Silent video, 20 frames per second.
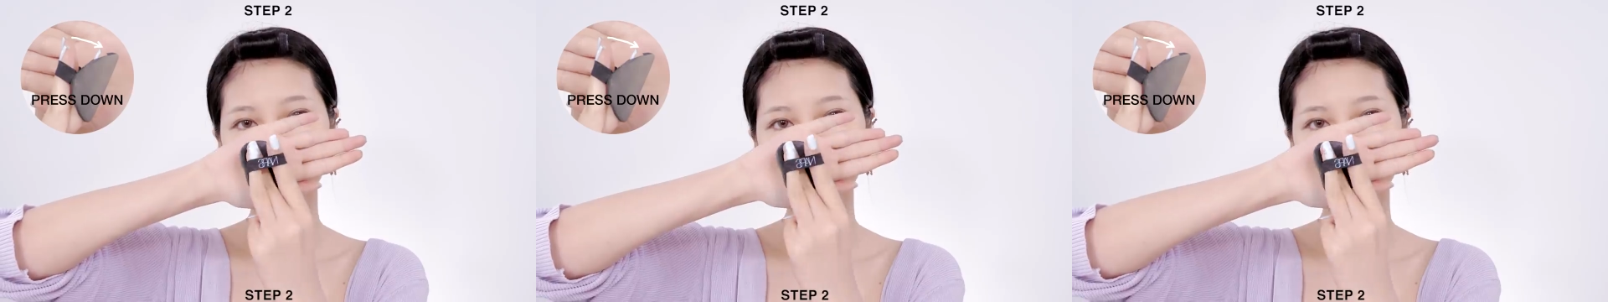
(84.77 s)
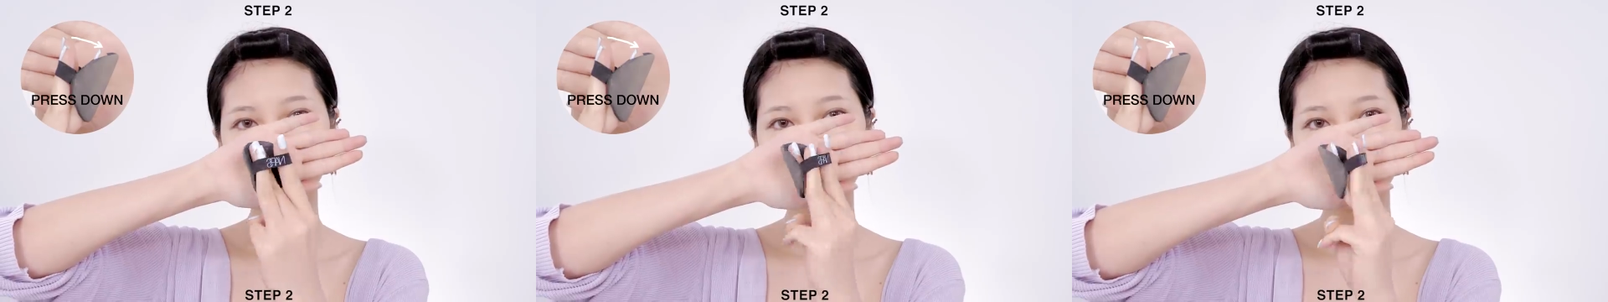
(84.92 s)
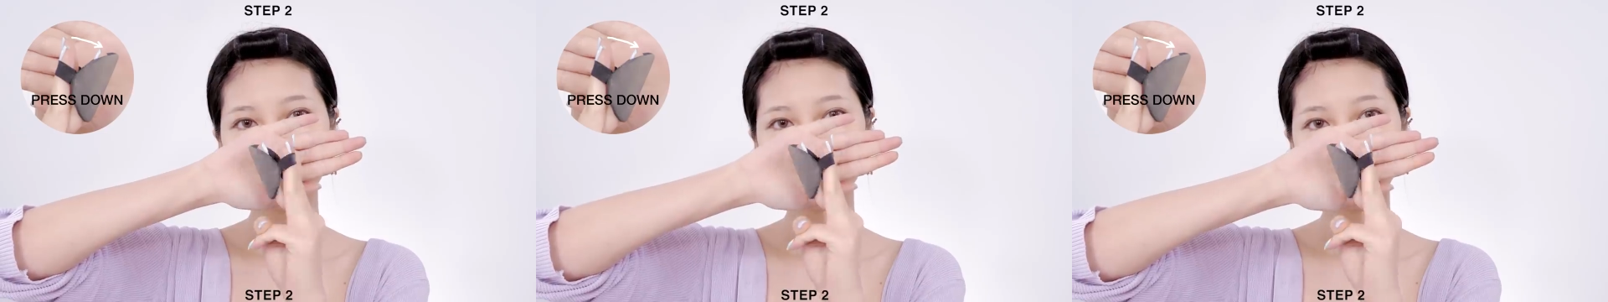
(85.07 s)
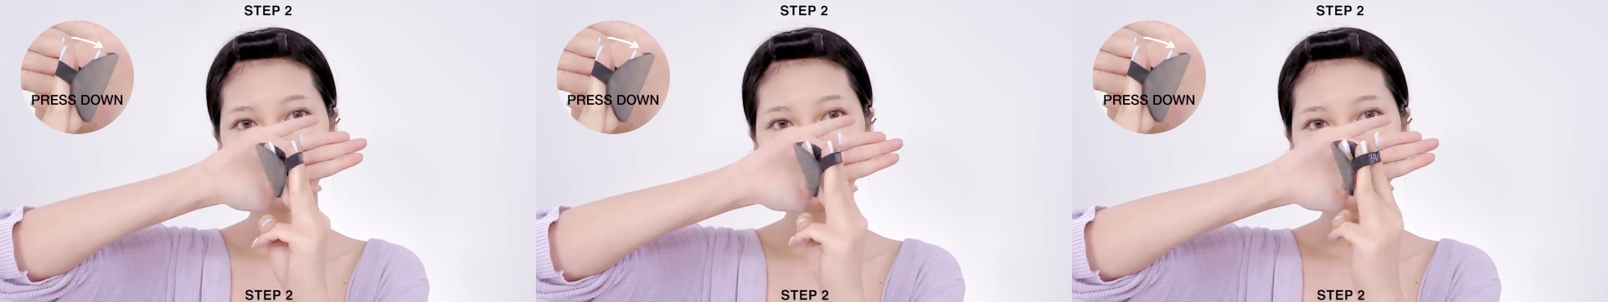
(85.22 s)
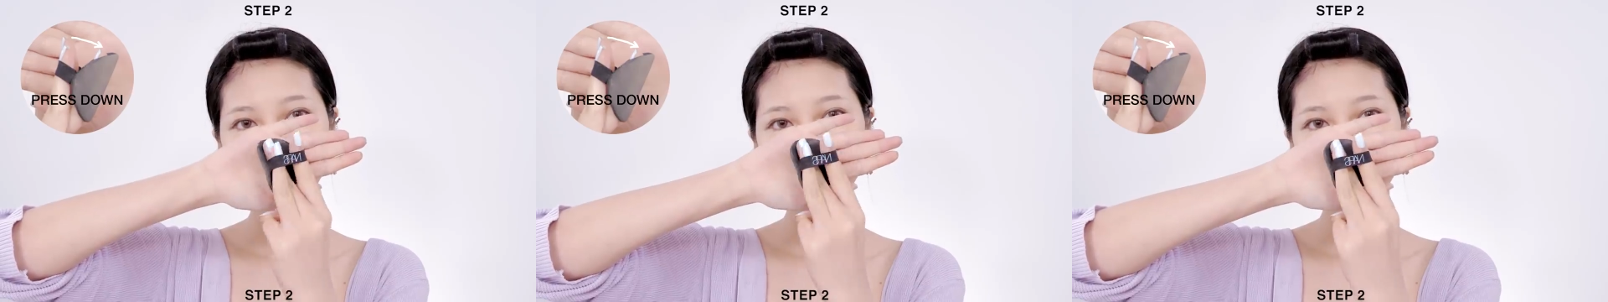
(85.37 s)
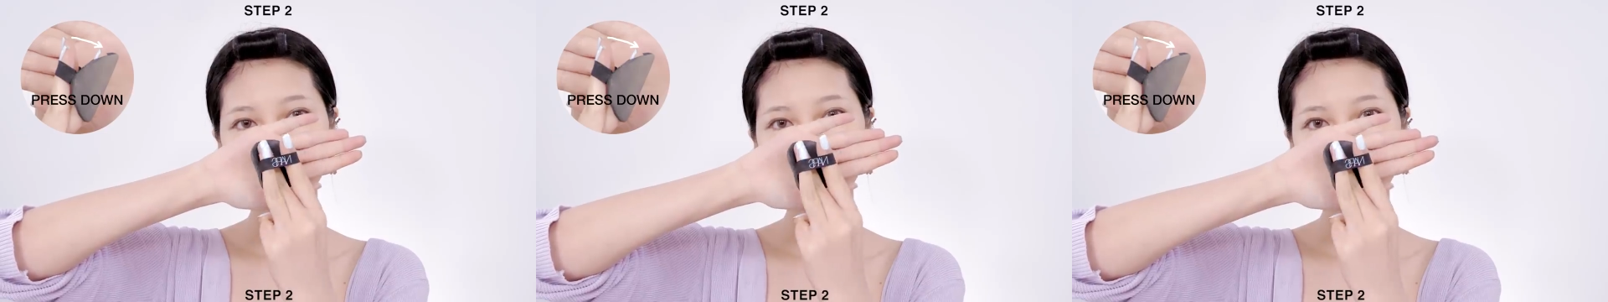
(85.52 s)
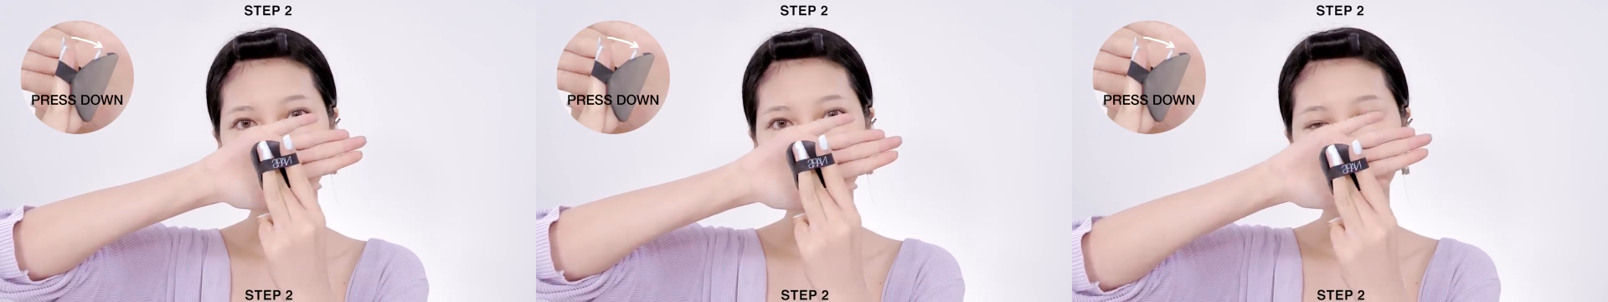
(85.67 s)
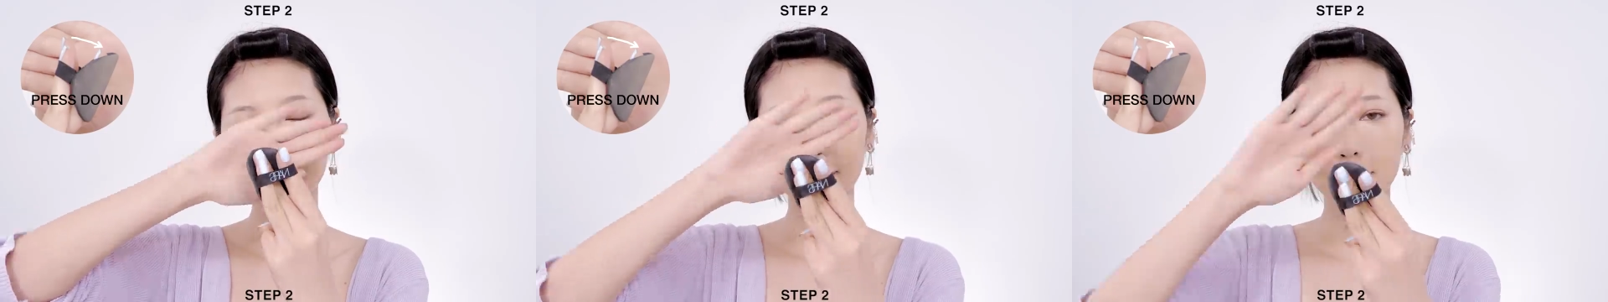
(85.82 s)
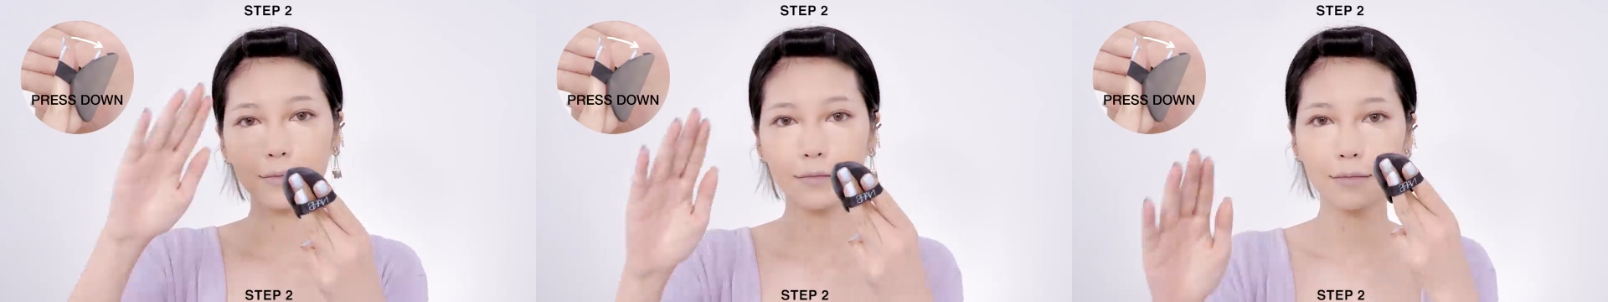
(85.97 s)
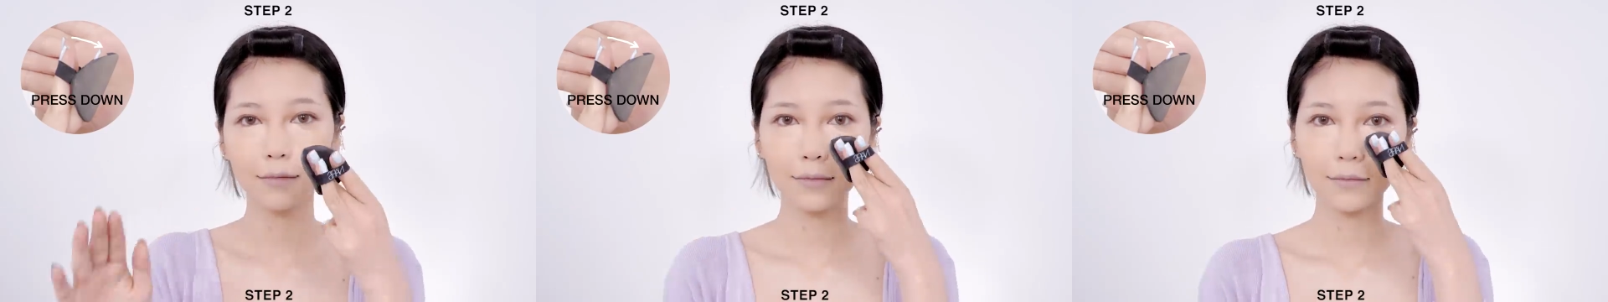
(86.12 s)
and gently tap the
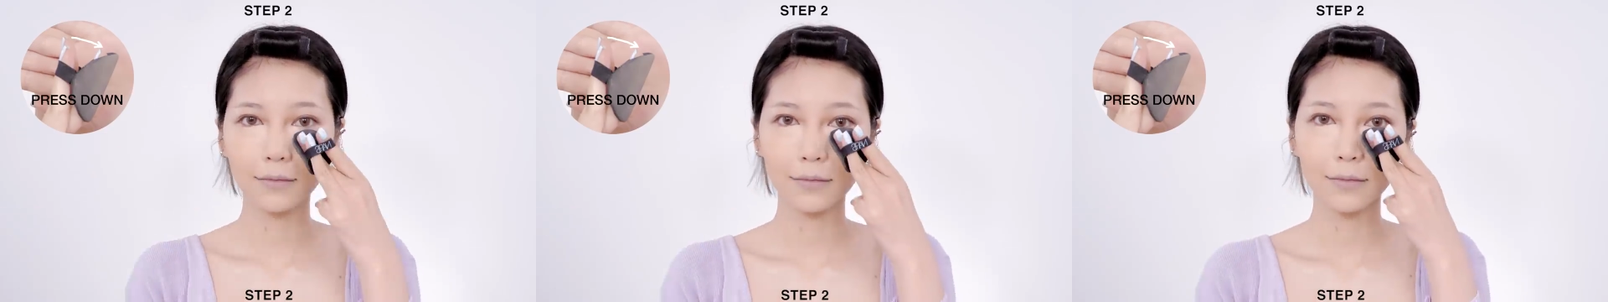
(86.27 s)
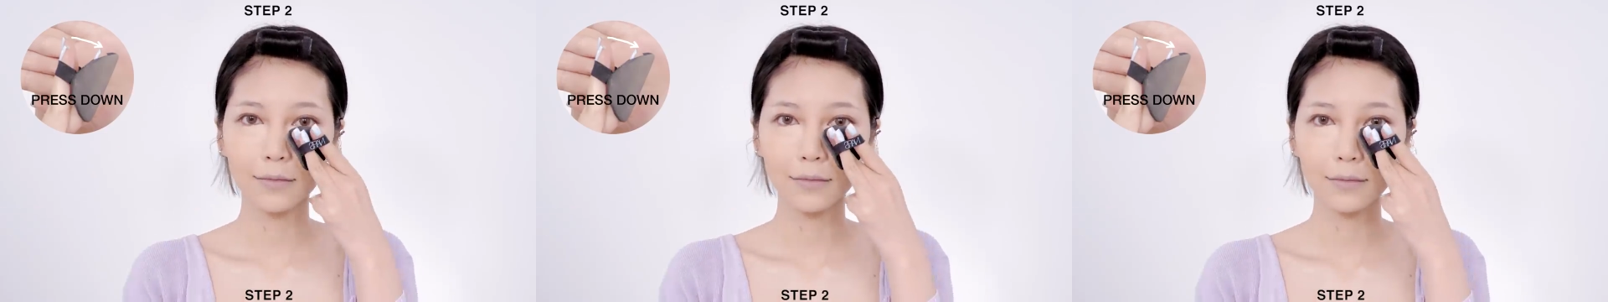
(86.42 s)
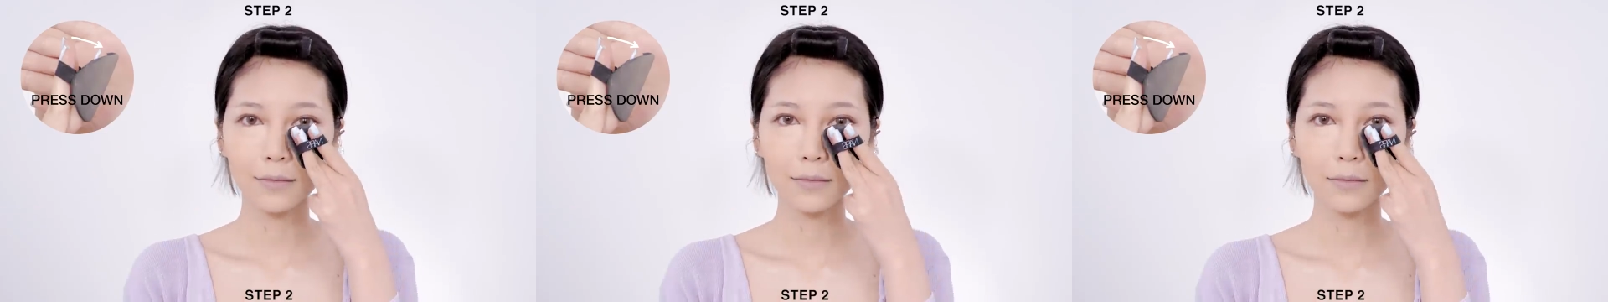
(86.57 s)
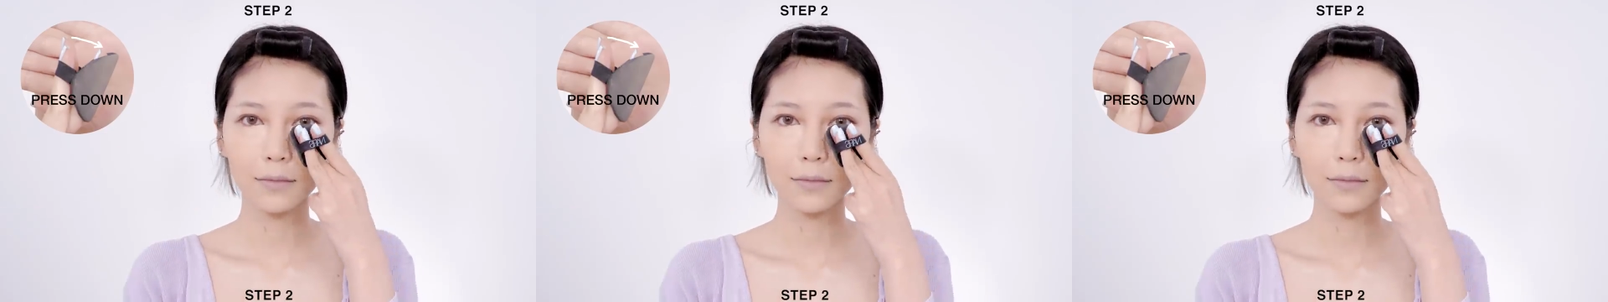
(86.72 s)
concealer to